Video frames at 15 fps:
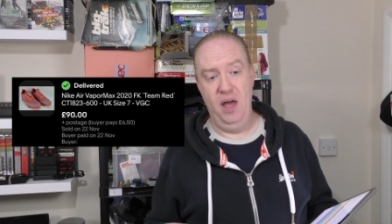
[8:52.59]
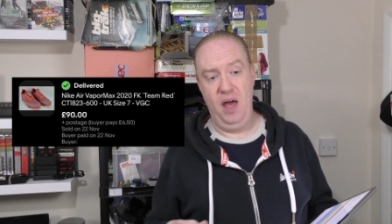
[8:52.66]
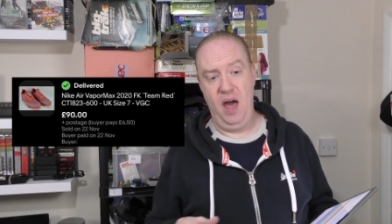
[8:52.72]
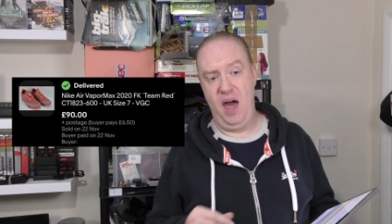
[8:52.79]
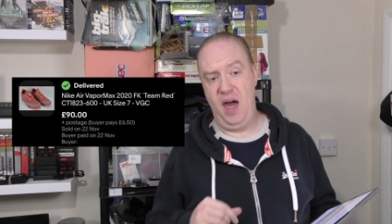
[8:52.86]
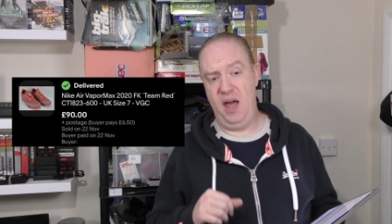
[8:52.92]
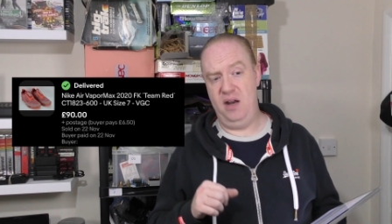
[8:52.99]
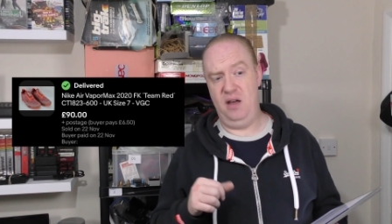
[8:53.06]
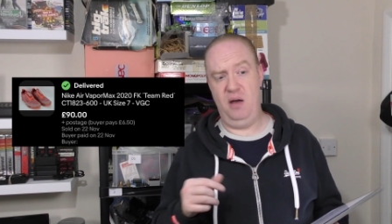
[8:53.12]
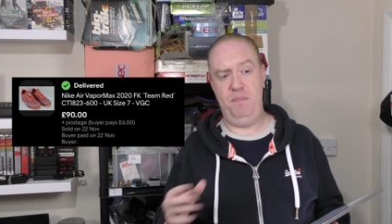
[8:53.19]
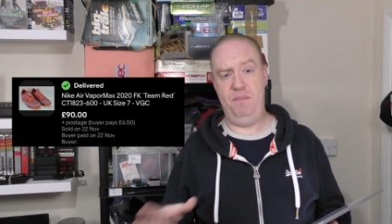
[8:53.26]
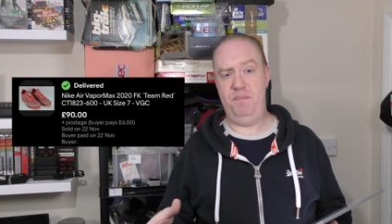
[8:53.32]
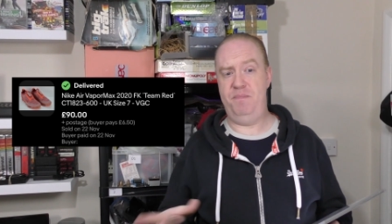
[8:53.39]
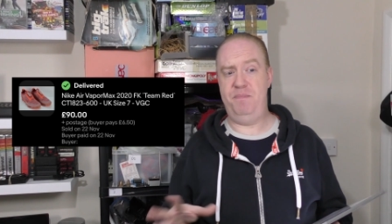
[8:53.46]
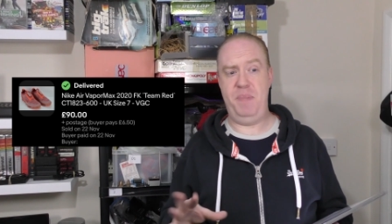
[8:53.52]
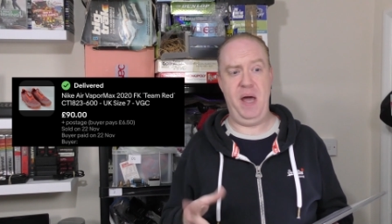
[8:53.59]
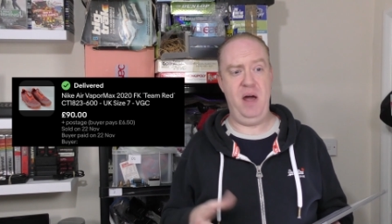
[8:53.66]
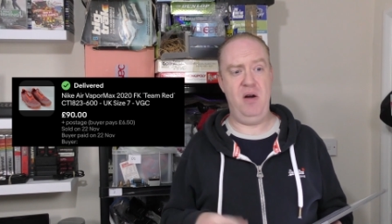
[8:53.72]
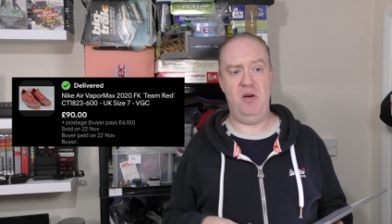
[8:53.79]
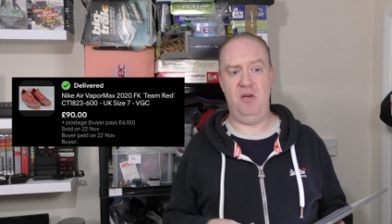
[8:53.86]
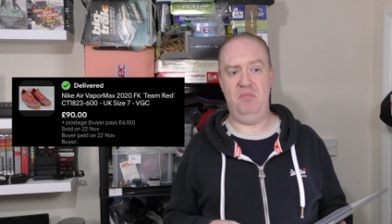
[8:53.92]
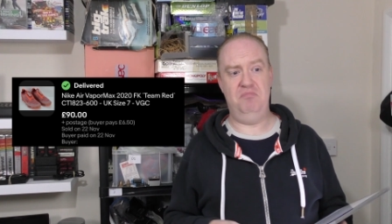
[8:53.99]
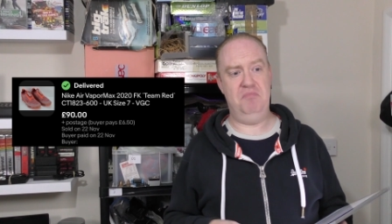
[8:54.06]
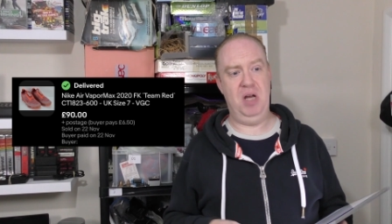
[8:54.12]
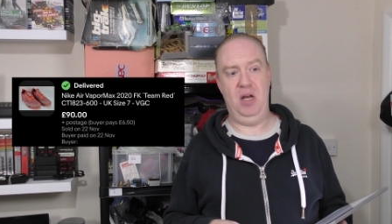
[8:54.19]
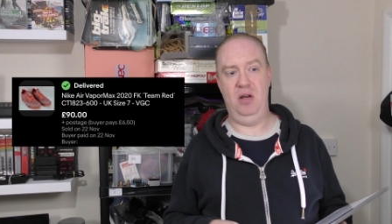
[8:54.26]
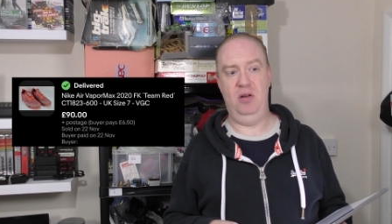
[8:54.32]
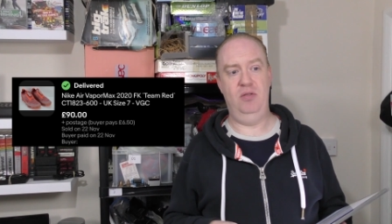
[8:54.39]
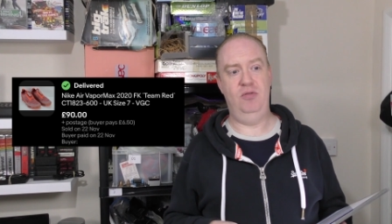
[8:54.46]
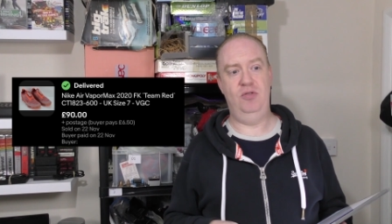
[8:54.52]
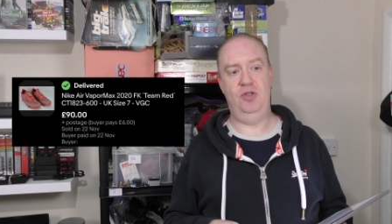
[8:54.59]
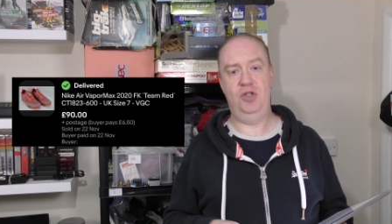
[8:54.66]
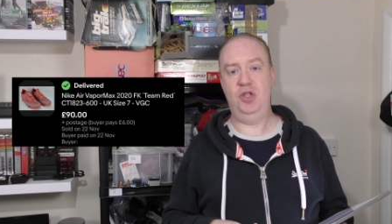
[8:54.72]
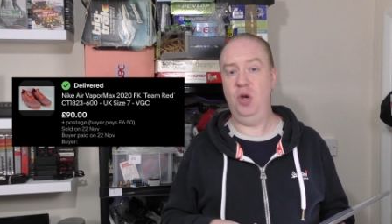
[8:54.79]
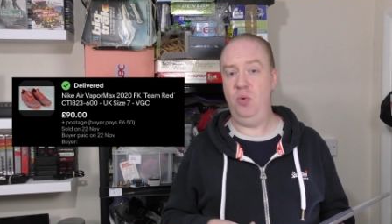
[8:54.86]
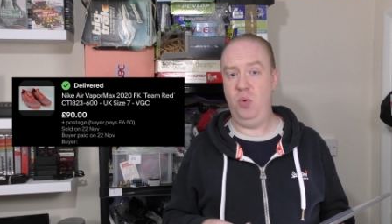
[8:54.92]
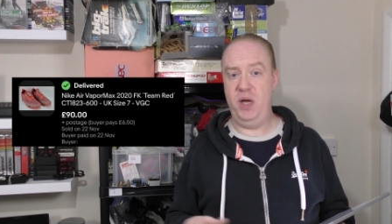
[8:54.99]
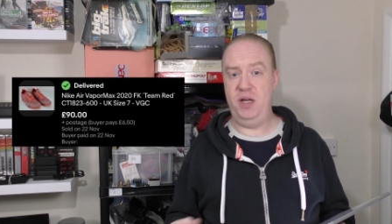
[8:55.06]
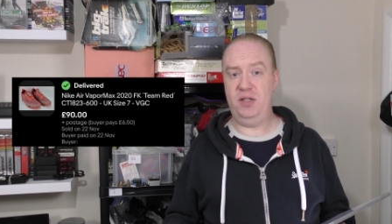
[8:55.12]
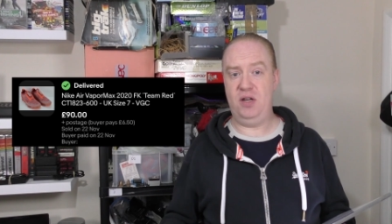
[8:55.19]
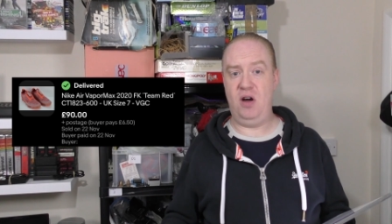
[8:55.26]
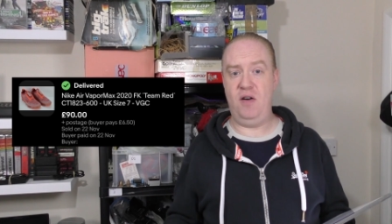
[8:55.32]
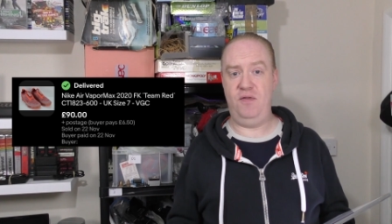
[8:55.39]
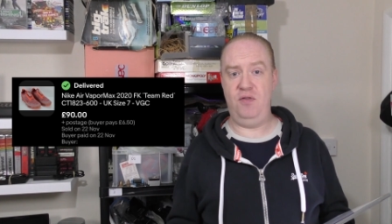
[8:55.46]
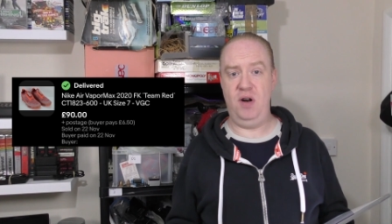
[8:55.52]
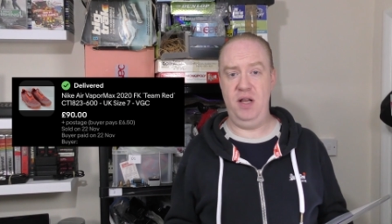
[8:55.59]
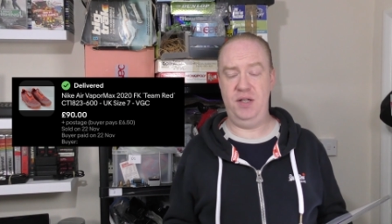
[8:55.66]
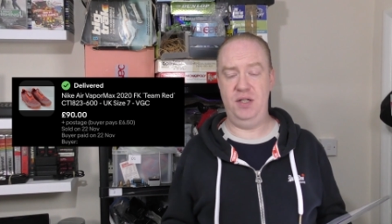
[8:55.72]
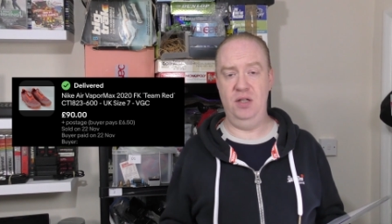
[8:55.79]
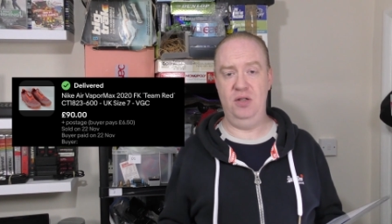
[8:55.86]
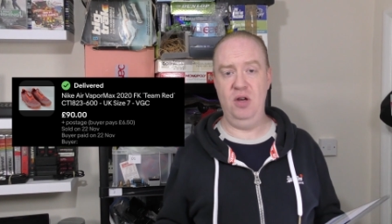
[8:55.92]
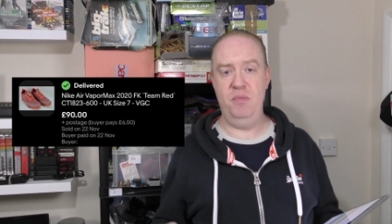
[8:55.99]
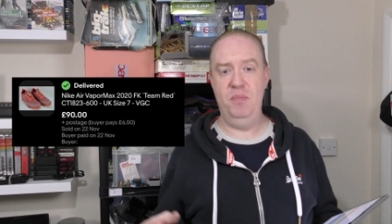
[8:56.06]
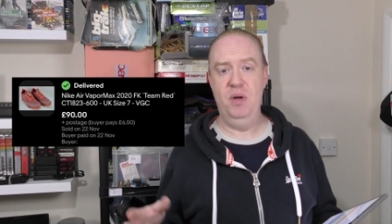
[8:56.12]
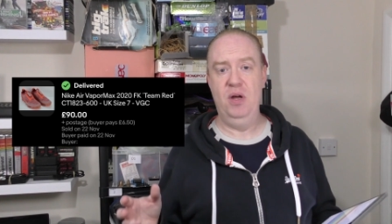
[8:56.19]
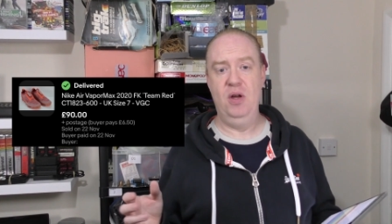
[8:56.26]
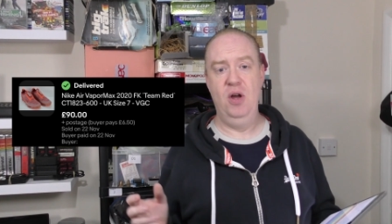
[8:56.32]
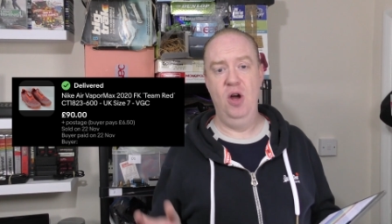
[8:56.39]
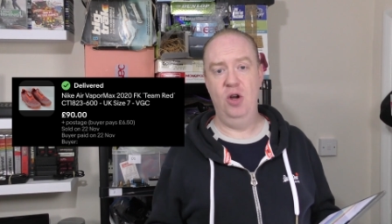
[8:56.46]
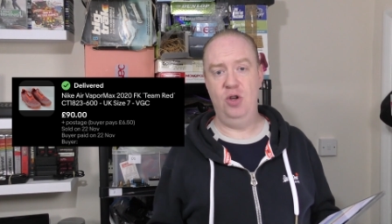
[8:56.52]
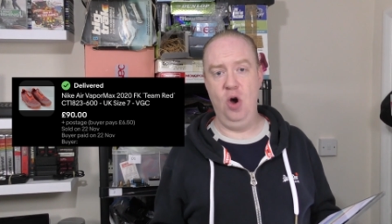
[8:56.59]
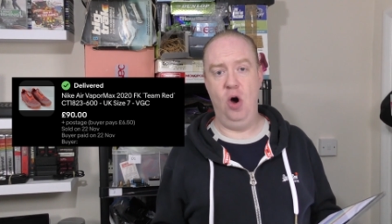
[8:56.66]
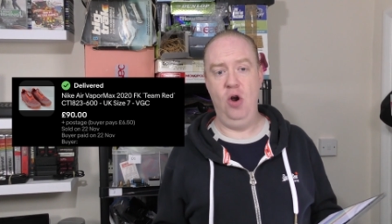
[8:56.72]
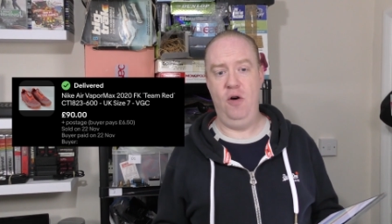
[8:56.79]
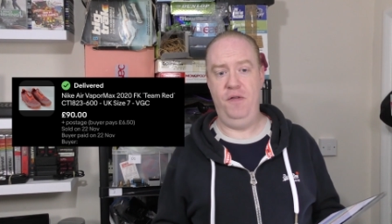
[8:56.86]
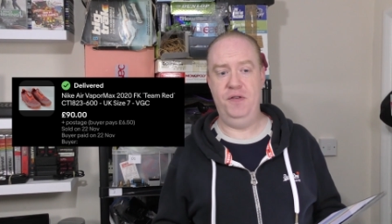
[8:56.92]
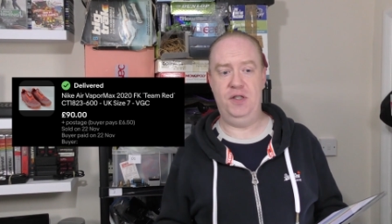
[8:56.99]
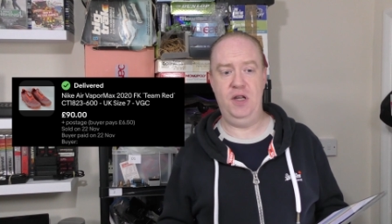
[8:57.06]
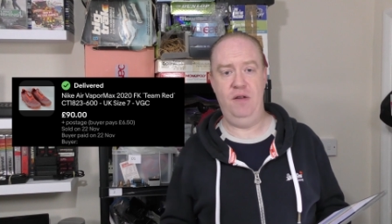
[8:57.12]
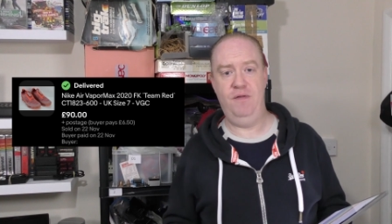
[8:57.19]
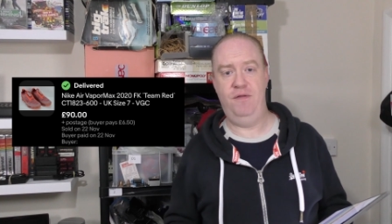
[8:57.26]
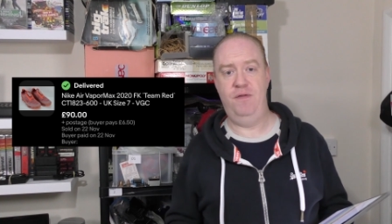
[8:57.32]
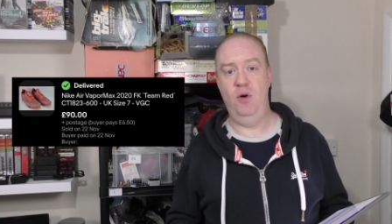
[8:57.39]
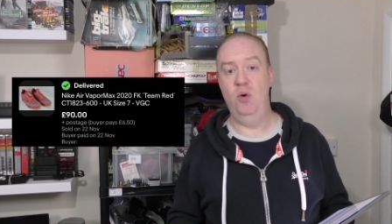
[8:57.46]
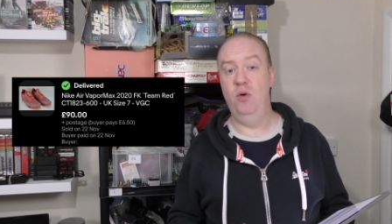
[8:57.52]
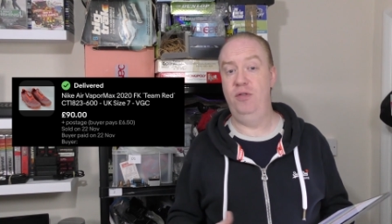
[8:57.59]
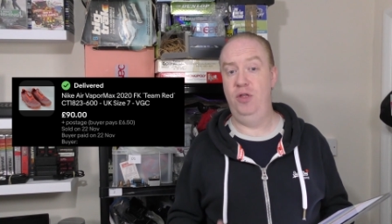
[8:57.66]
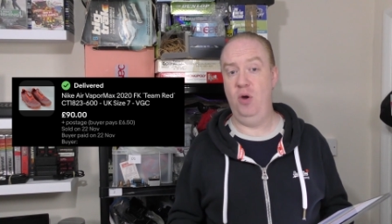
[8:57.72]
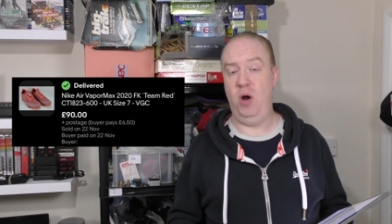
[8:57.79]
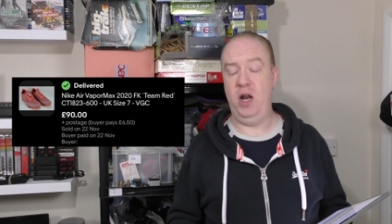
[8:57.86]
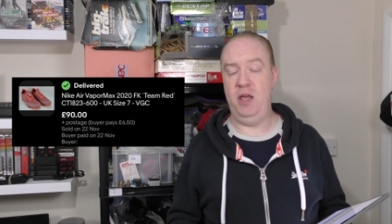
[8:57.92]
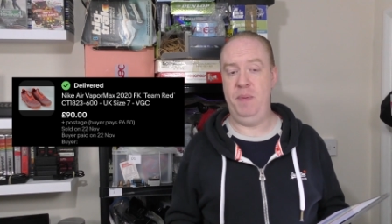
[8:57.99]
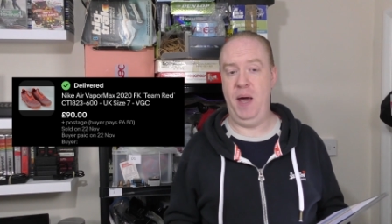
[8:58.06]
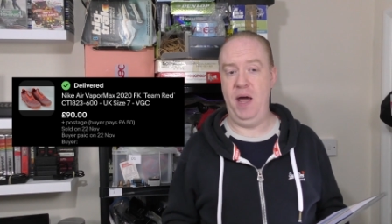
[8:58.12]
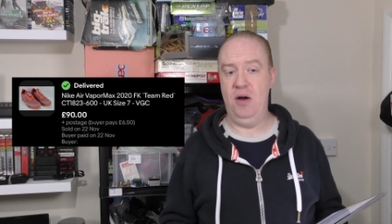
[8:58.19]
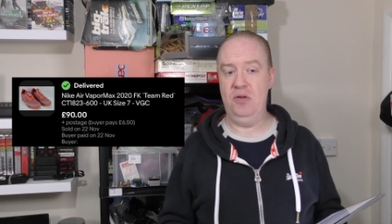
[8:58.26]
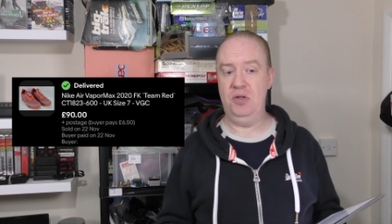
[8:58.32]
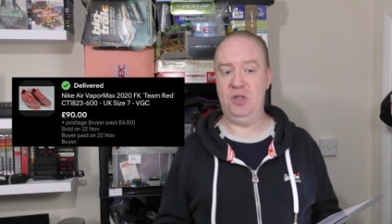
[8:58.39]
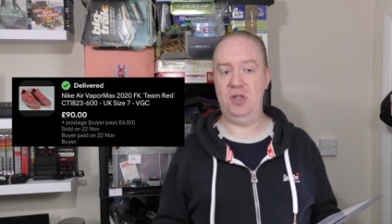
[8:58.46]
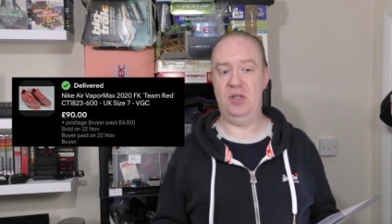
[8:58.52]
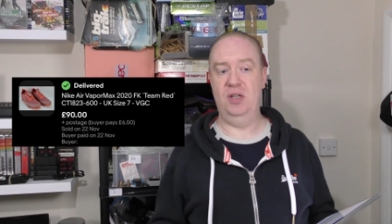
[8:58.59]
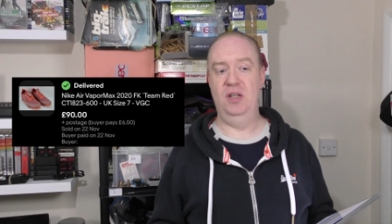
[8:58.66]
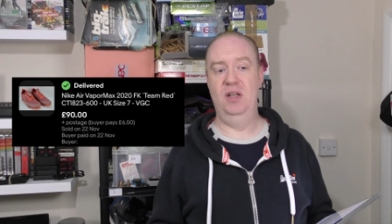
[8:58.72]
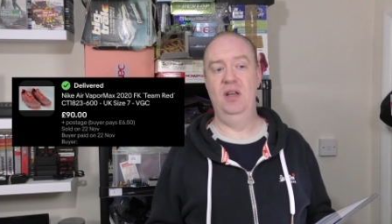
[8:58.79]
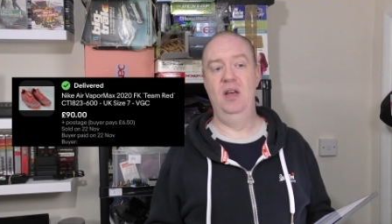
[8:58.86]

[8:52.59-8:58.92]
And about 2 weeks after I listed them, got an offer sent through of £90,